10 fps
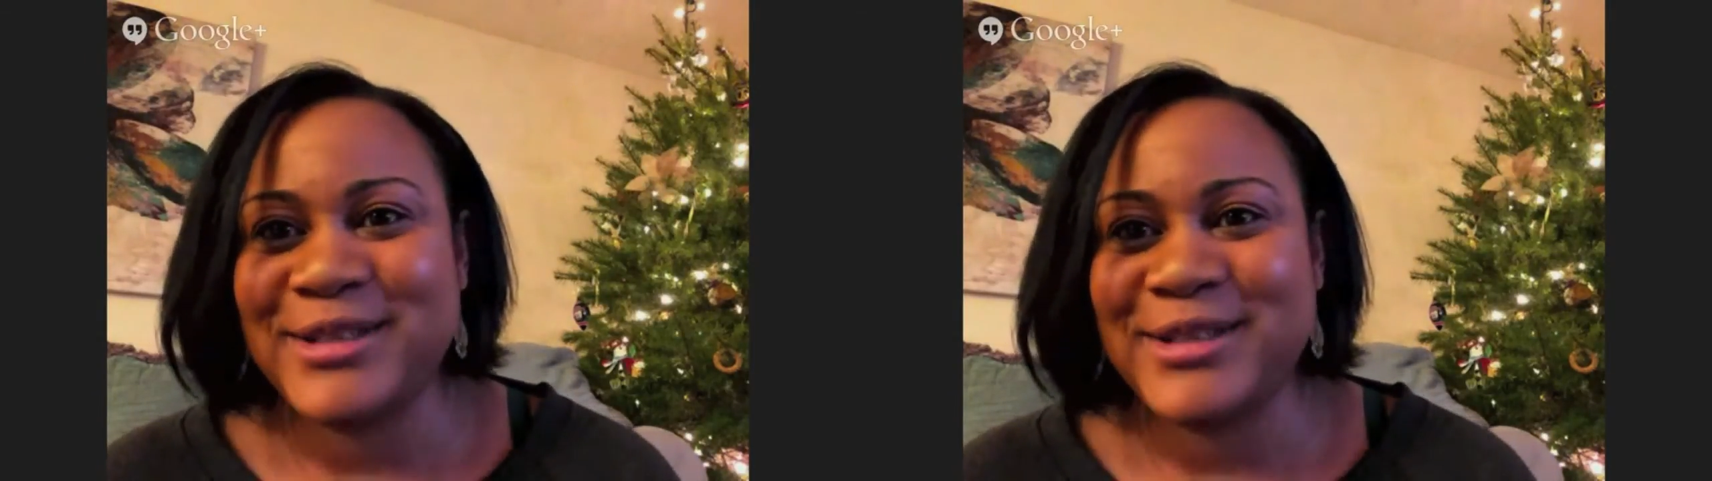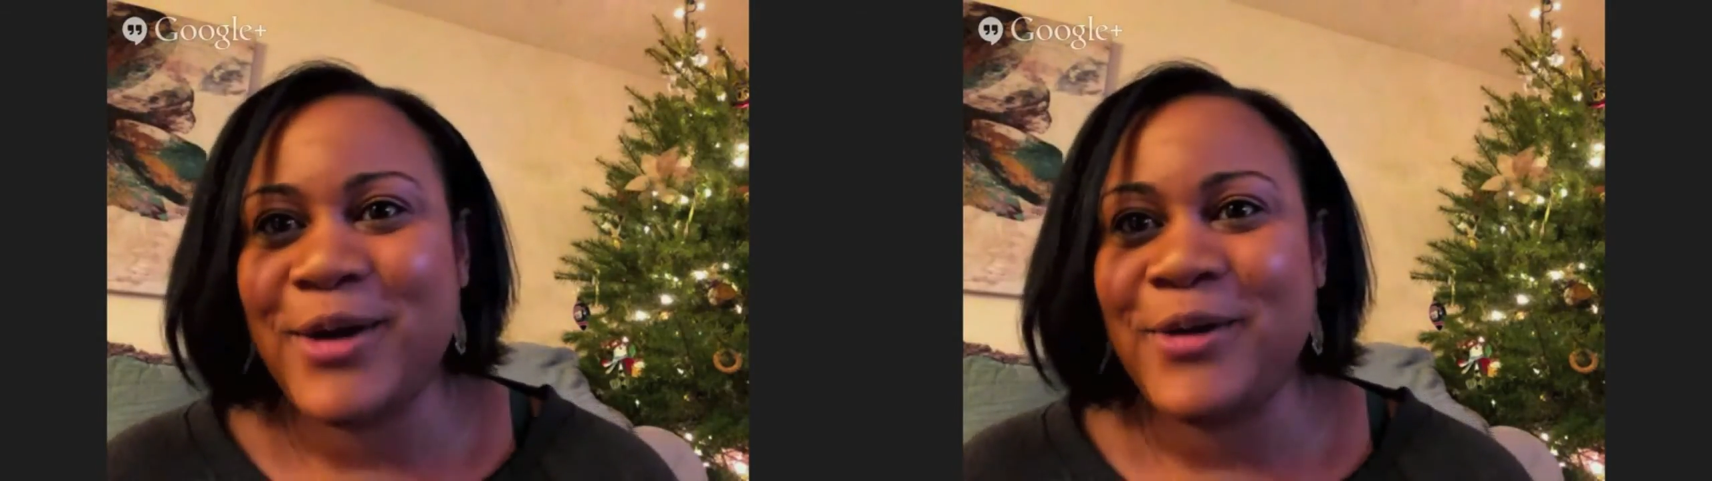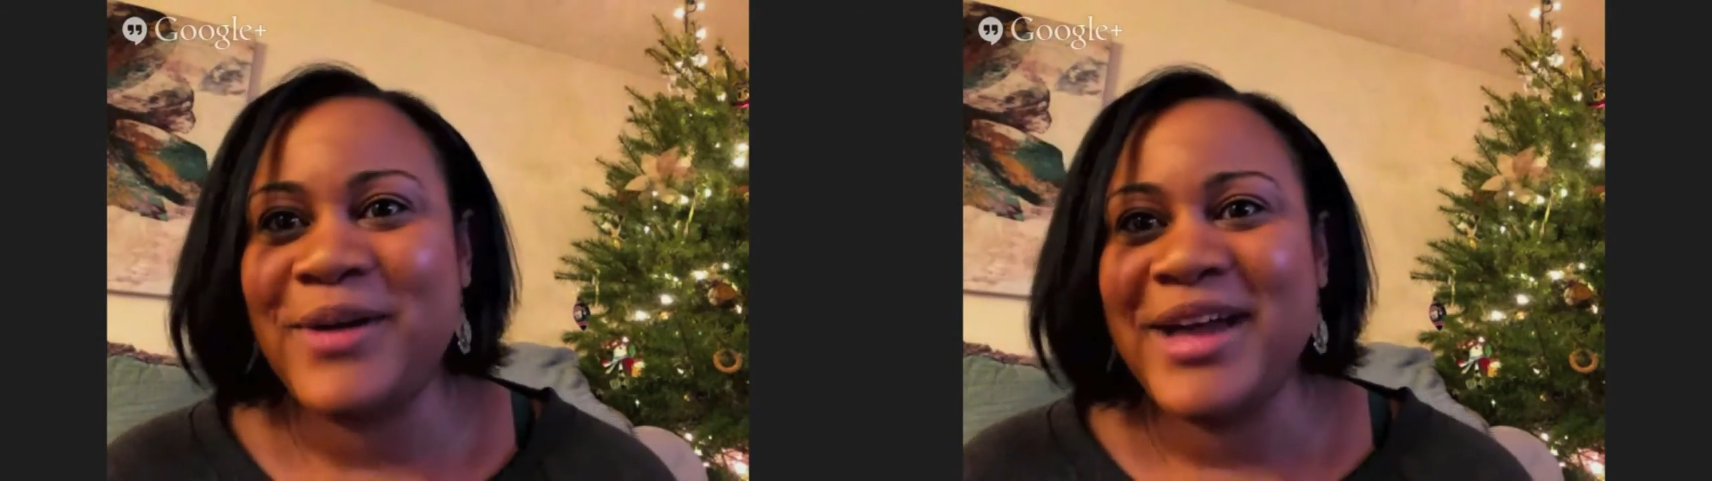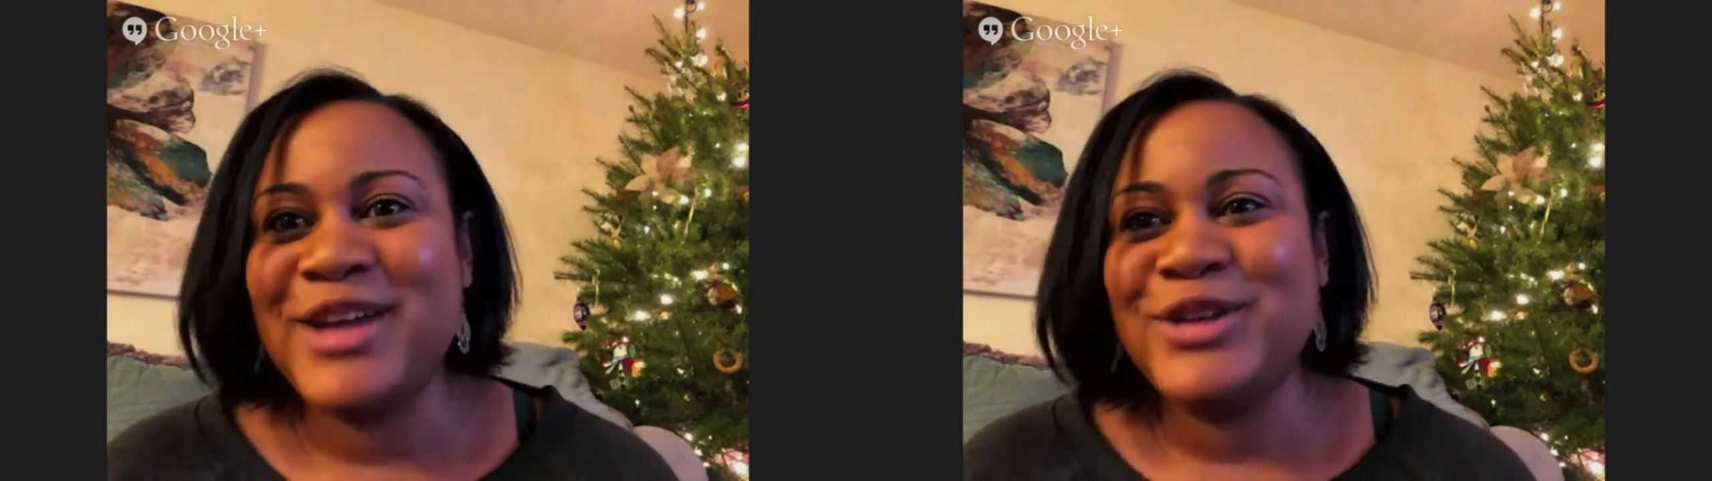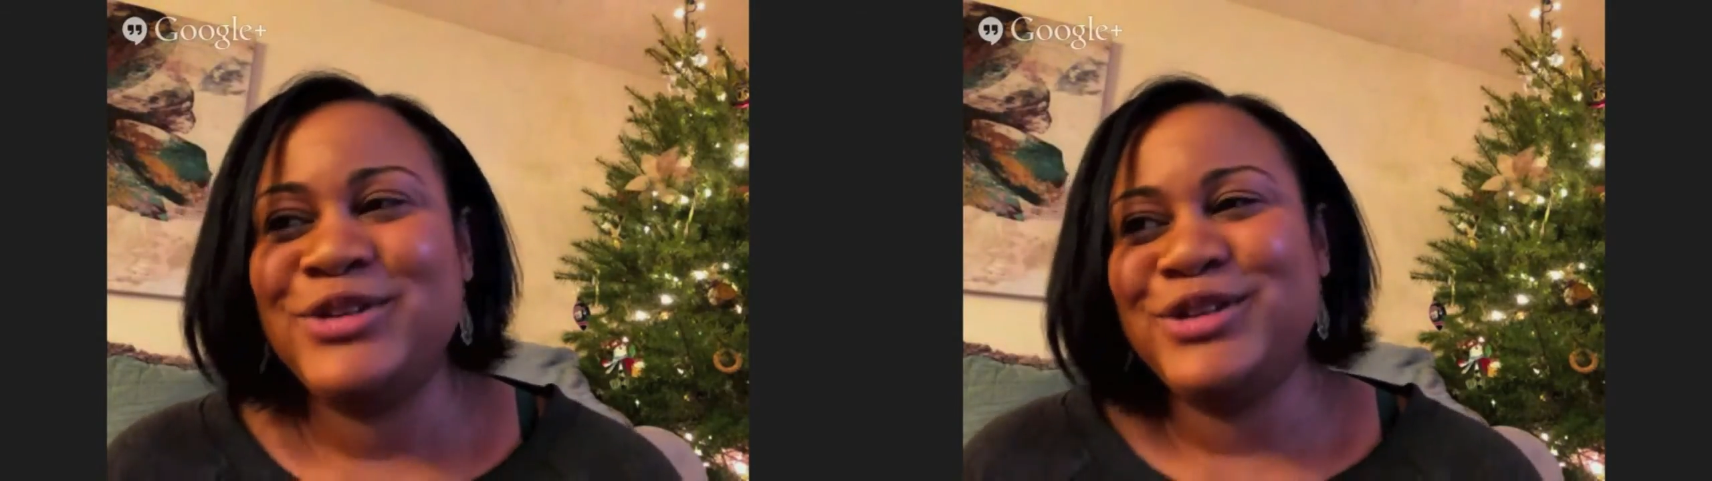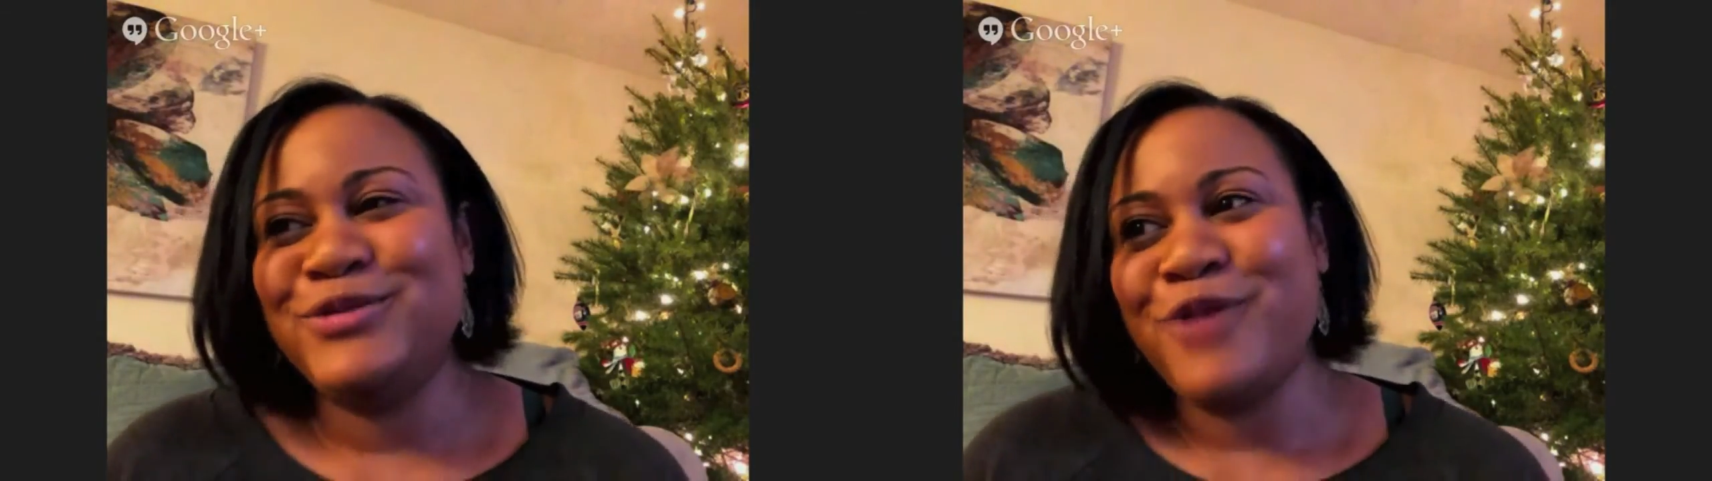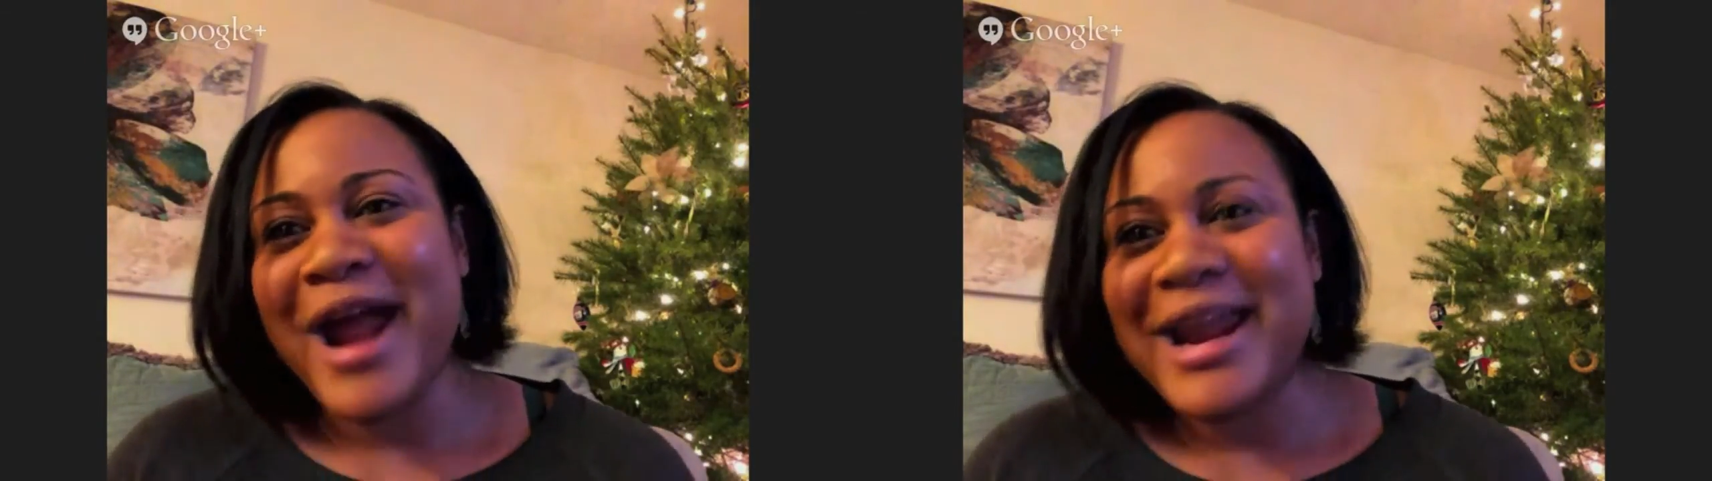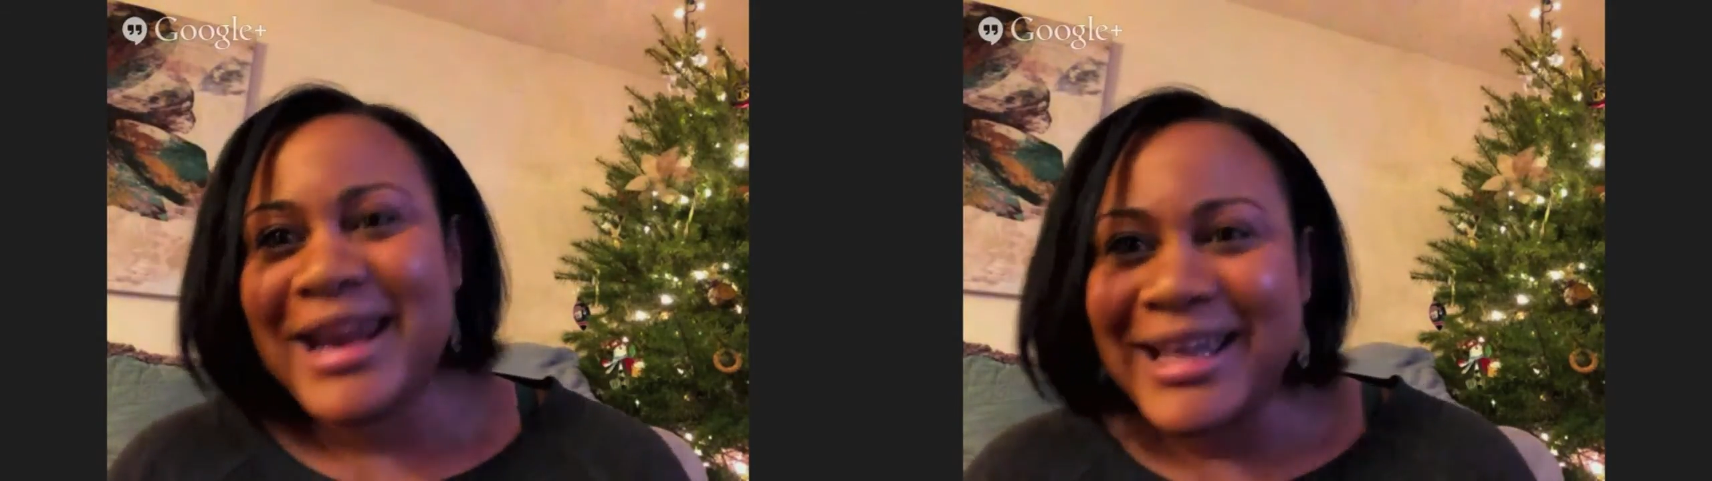So
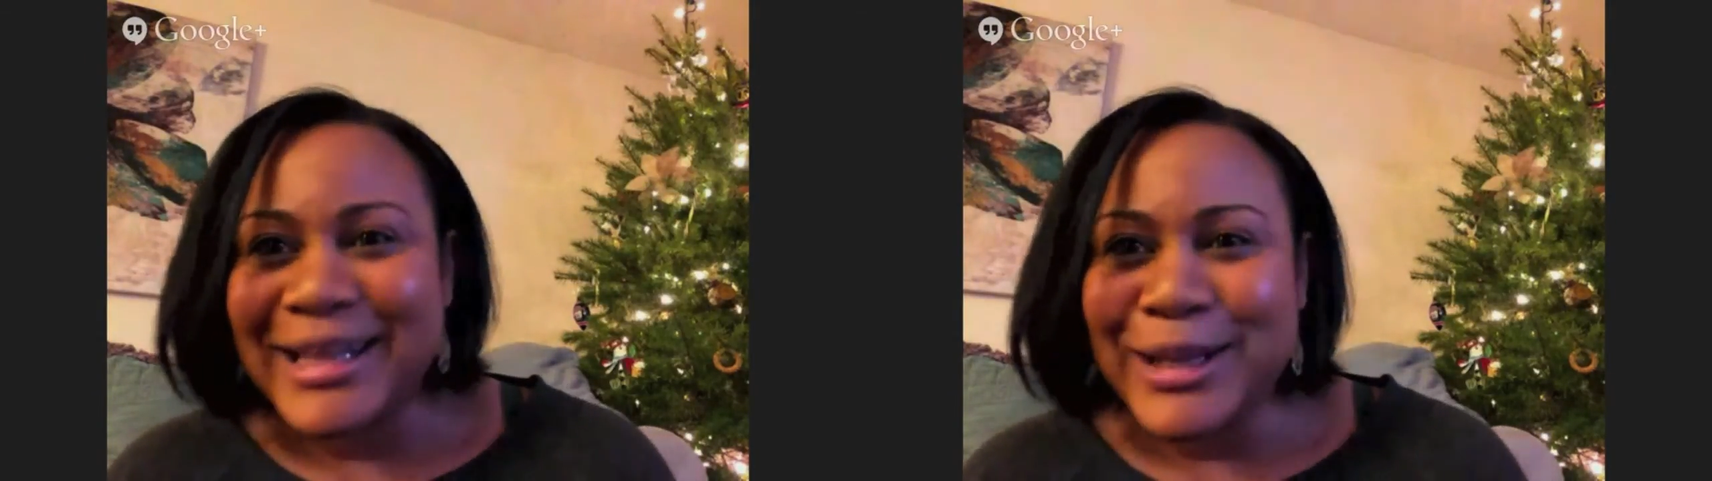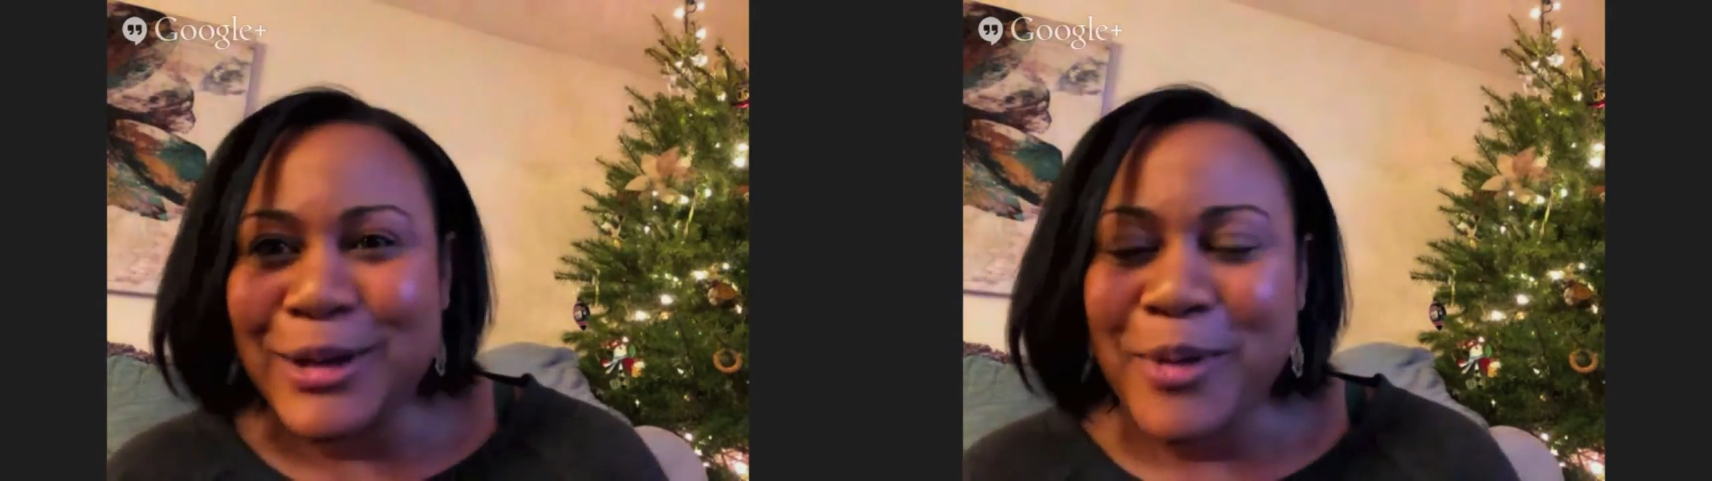writing a little